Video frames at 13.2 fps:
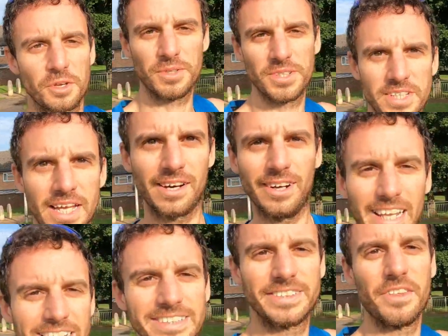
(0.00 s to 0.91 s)
So it's now
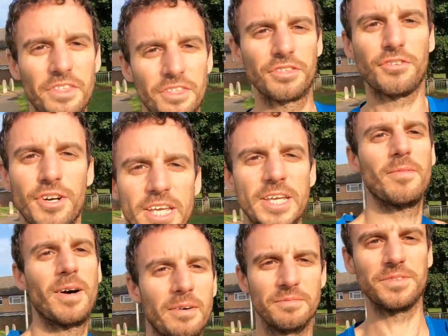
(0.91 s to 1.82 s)
less than 3
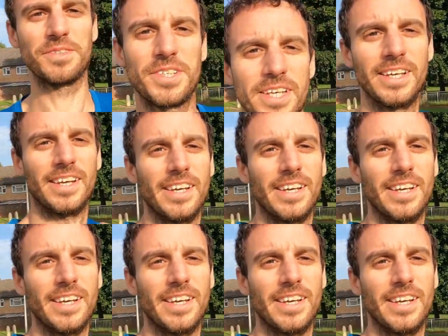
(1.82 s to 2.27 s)
months